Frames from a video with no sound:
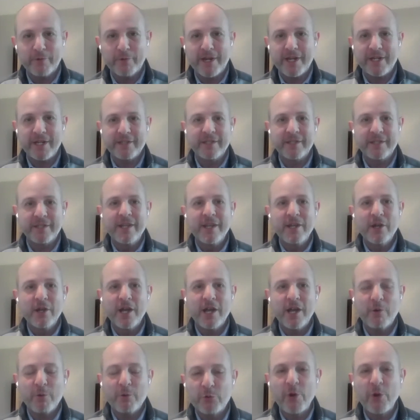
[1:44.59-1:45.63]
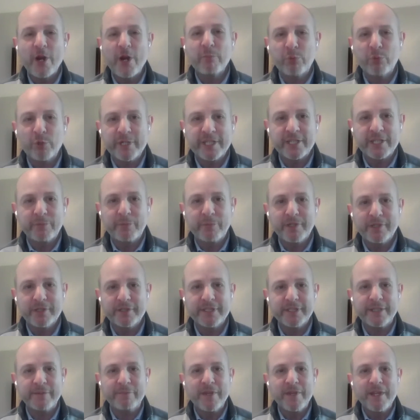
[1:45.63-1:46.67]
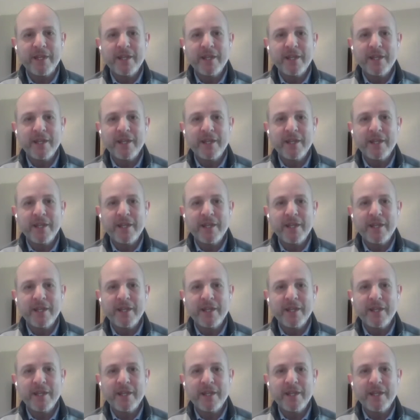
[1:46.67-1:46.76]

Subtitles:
rate with great predictability.